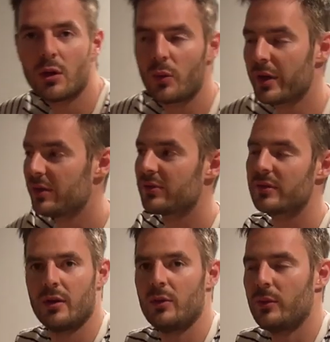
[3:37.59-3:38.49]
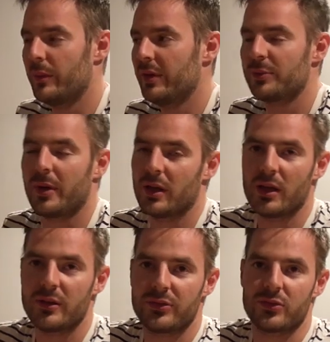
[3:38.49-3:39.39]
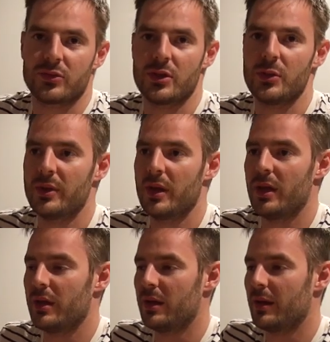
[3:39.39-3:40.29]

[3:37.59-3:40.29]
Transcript: wanna waste I don't wanna waste my life doing that.